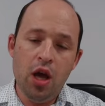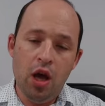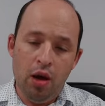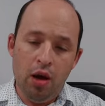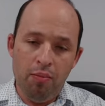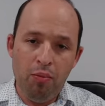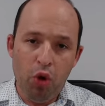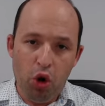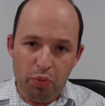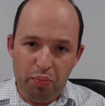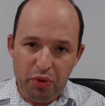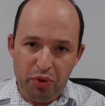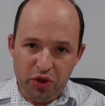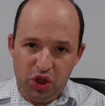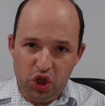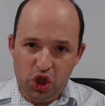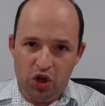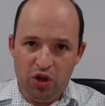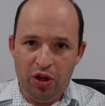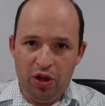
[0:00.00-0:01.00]
more
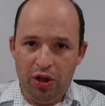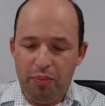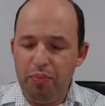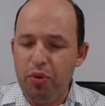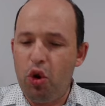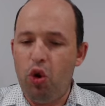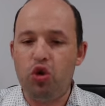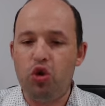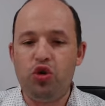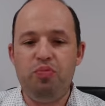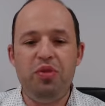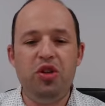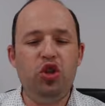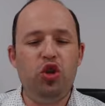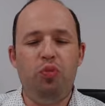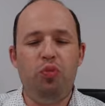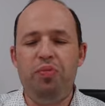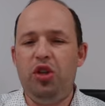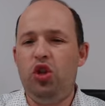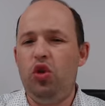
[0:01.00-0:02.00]
positional approach
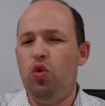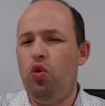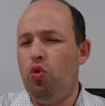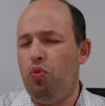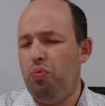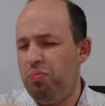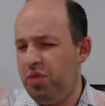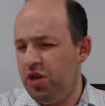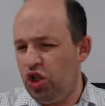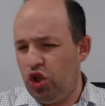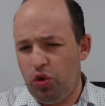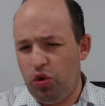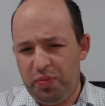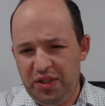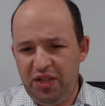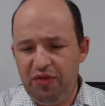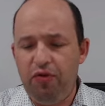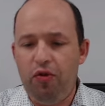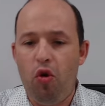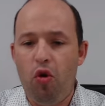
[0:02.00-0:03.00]
bishop e2, bishop
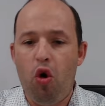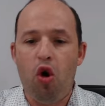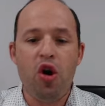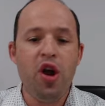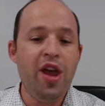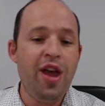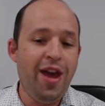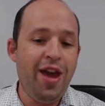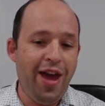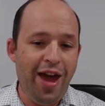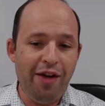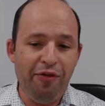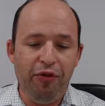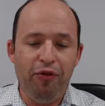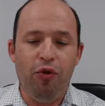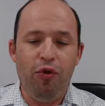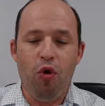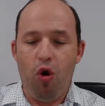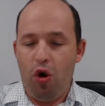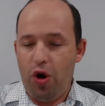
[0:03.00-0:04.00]
c4,
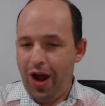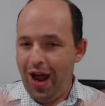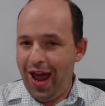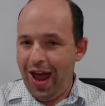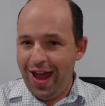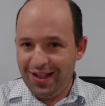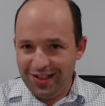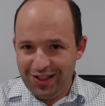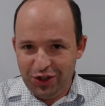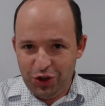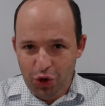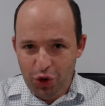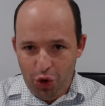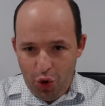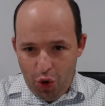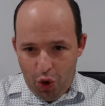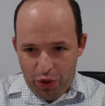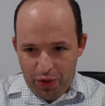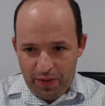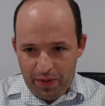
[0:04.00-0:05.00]
f4, and so
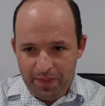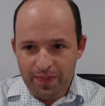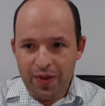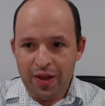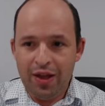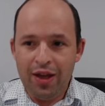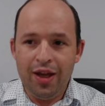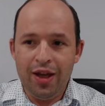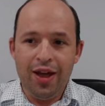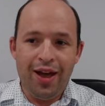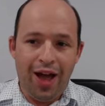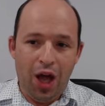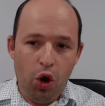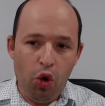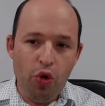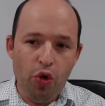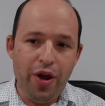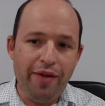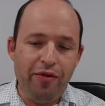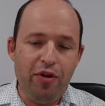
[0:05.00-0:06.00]
on.
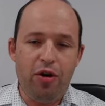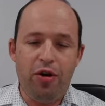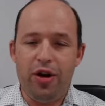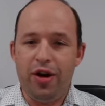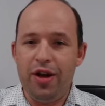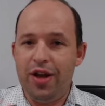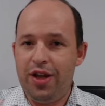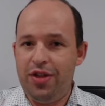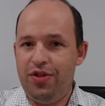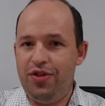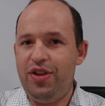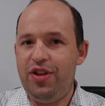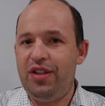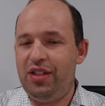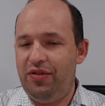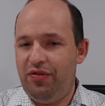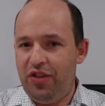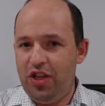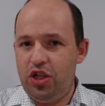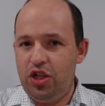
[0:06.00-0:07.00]
However, in
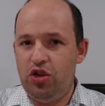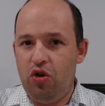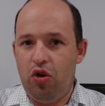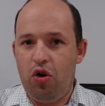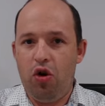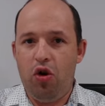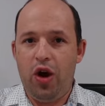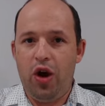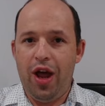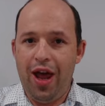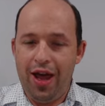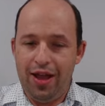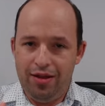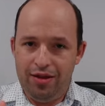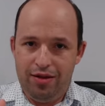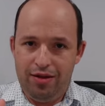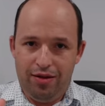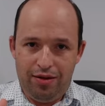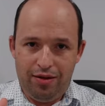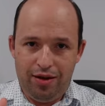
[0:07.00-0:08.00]
this video
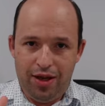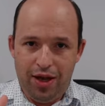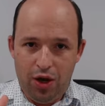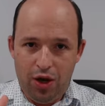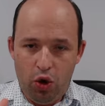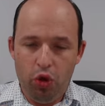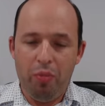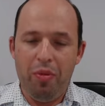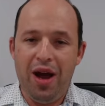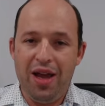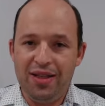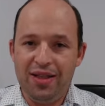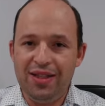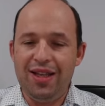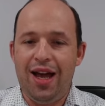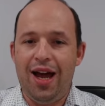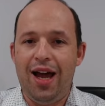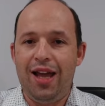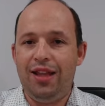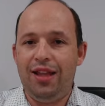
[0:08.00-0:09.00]
and on my
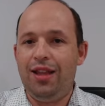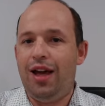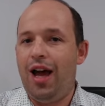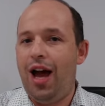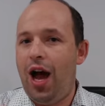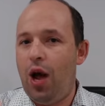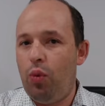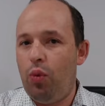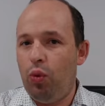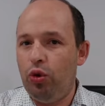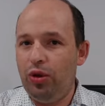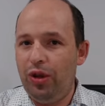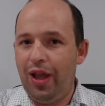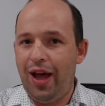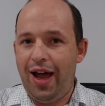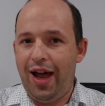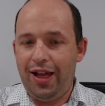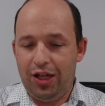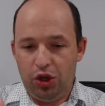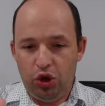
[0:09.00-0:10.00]
side, I would
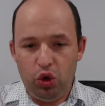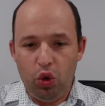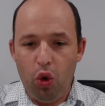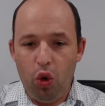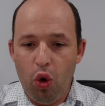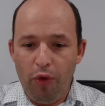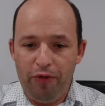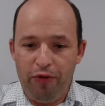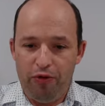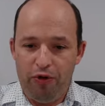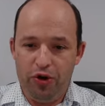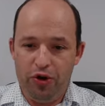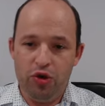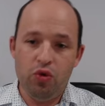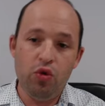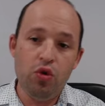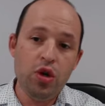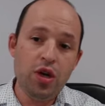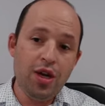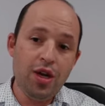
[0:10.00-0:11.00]
like to offer you